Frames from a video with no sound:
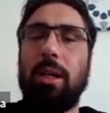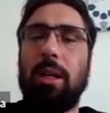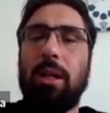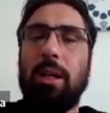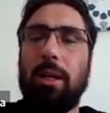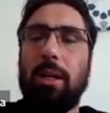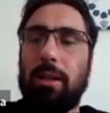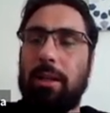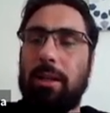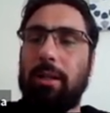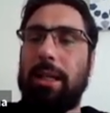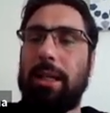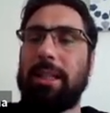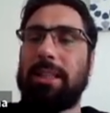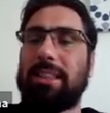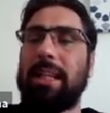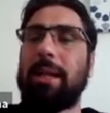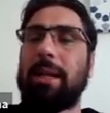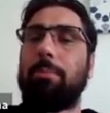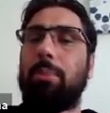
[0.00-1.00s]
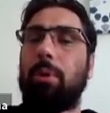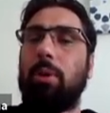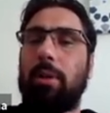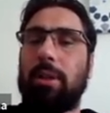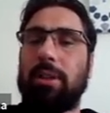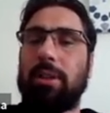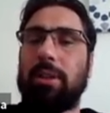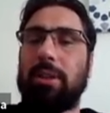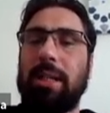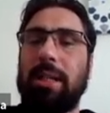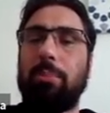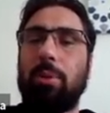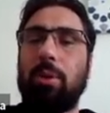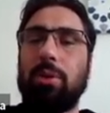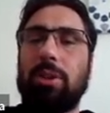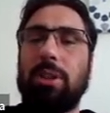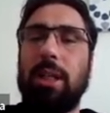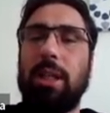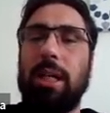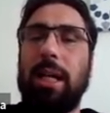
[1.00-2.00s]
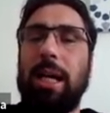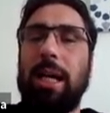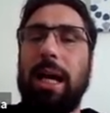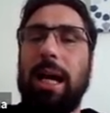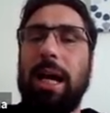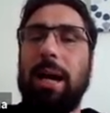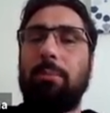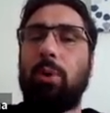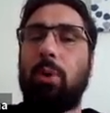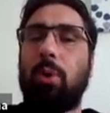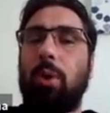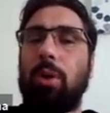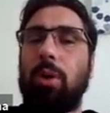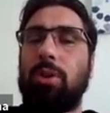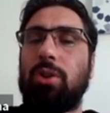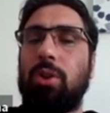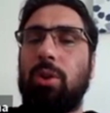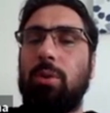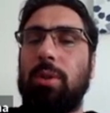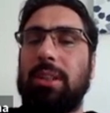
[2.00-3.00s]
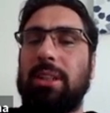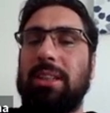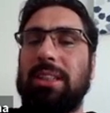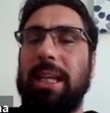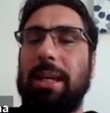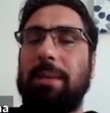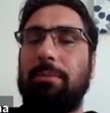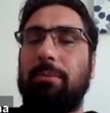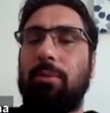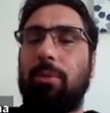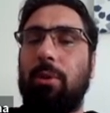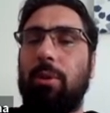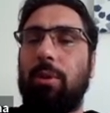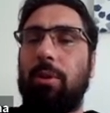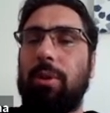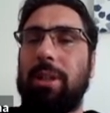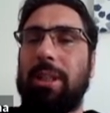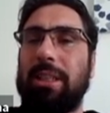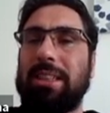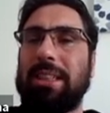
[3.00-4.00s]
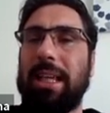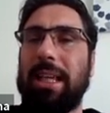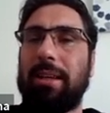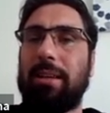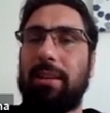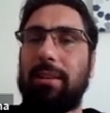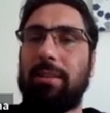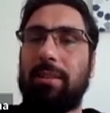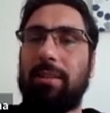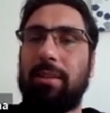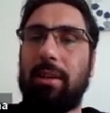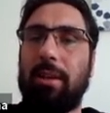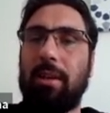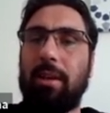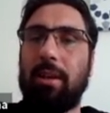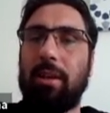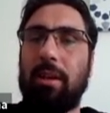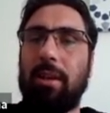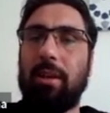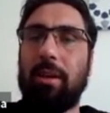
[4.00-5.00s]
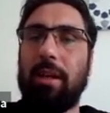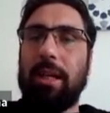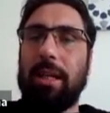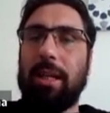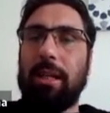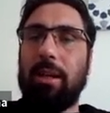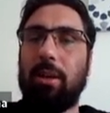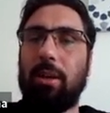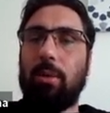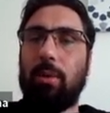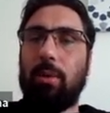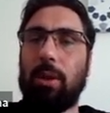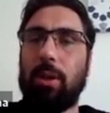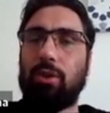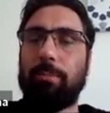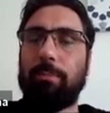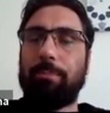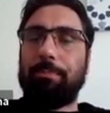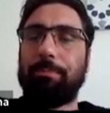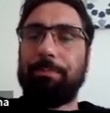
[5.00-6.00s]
an example or examples, and we're going to do the same for the second question.